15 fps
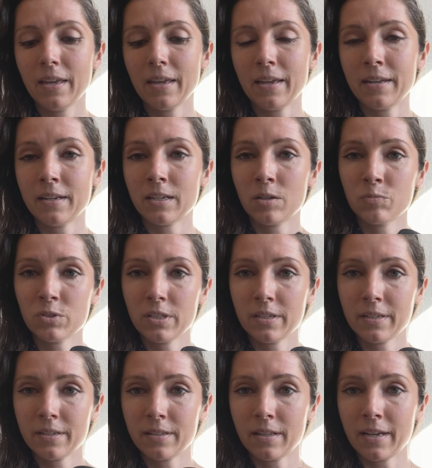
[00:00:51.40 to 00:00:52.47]
and it comes in
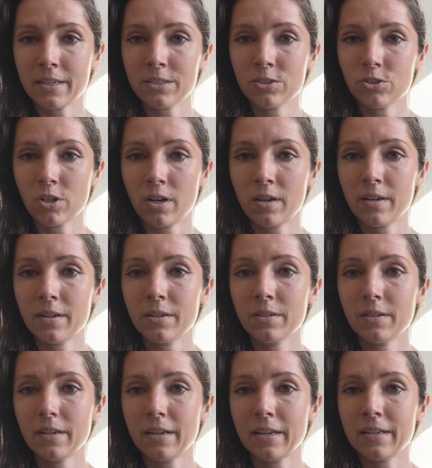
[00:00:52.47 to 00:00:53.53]
a glass
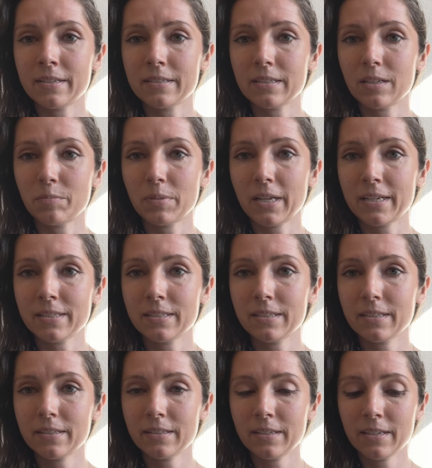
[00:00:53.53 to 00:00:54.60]
jar and a
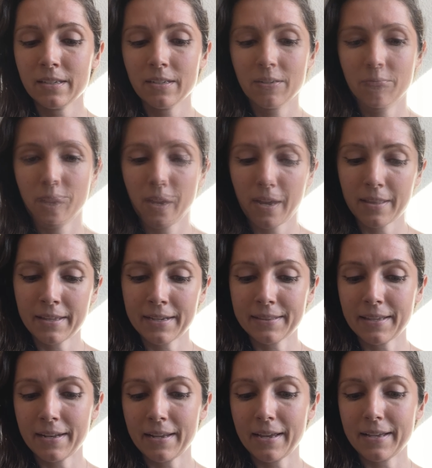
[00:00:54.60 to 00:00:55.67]
plastic lid. I like
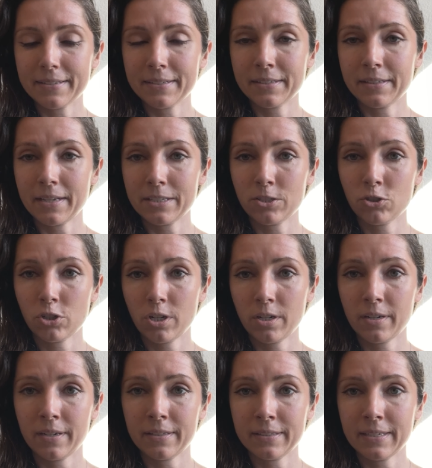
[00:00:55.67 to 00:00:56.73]
that it has a glass
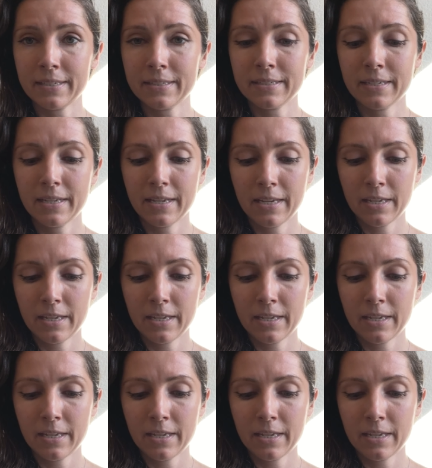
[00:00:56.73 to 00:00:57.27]
jar at least.